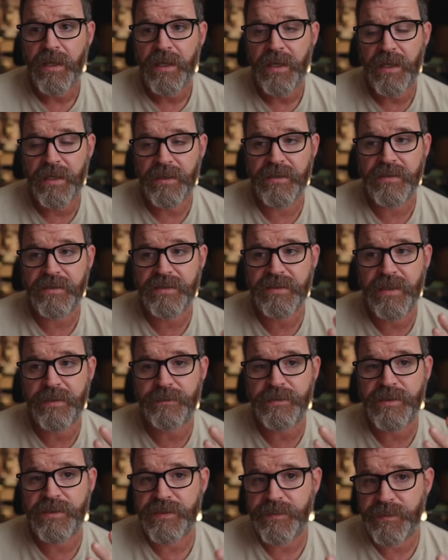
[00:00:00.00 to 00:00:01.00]
into the same
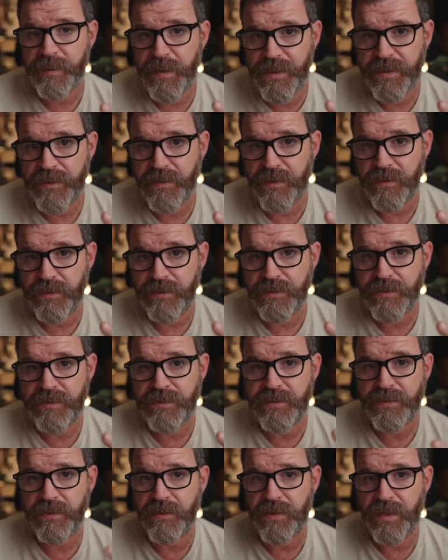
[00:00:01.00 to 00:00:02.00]
speakers,
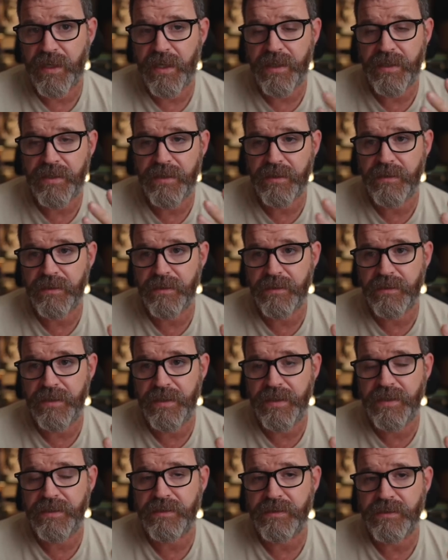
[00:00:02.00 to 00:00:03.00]
so that I could
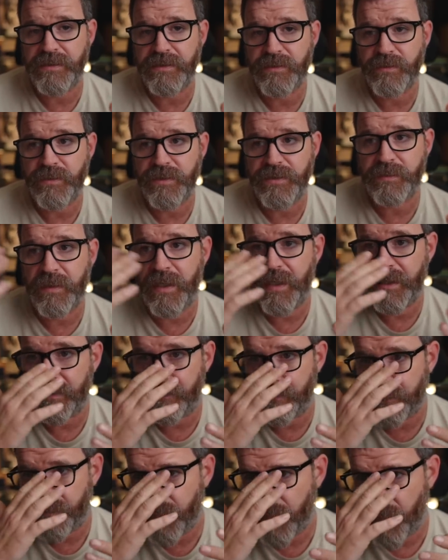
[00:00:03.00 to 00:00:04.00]
easily switch back
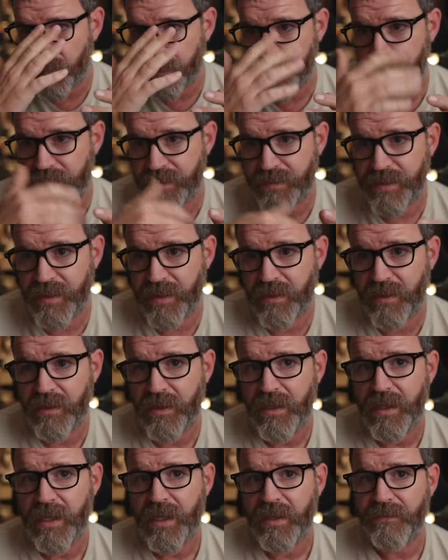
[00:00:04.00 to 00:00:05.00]
and forth to tell
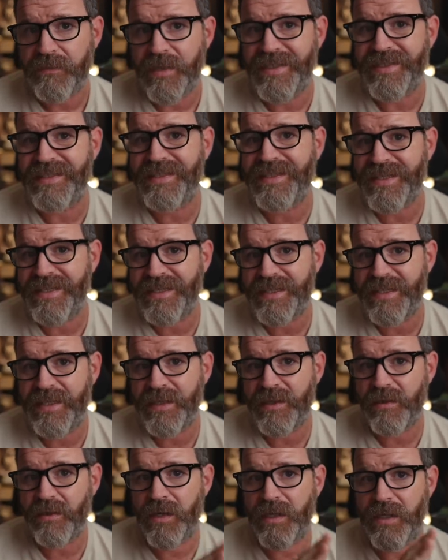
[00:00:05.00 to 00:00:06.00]
if I did
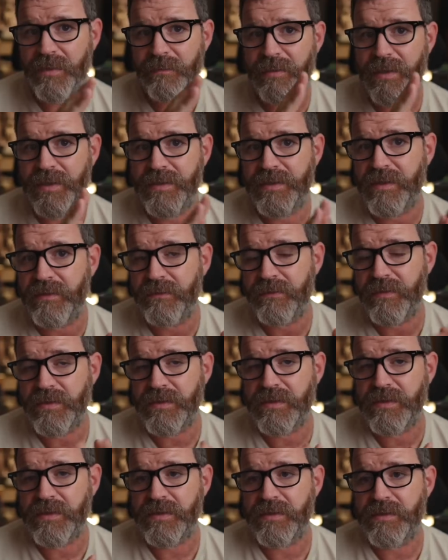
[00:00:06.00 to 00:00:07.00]
hear any big
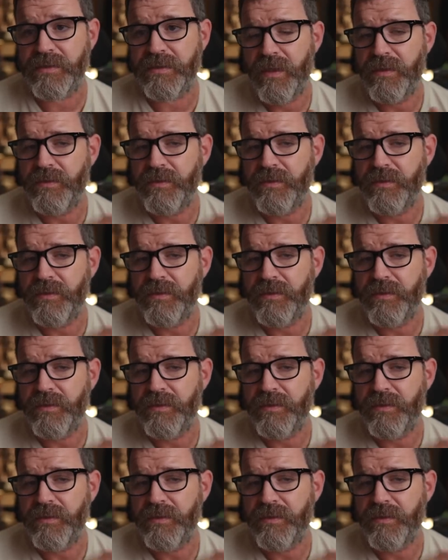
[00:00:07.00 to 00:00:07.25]
differences.